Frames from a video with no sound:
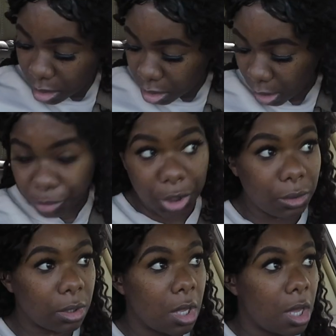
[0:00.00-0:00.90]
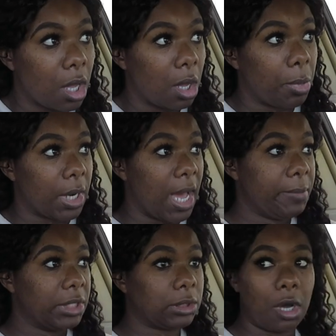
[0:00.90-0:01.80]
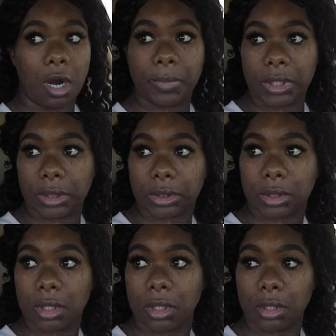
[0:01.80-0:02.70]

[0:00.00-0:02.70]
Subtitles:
No joke. But I'm at Starbucks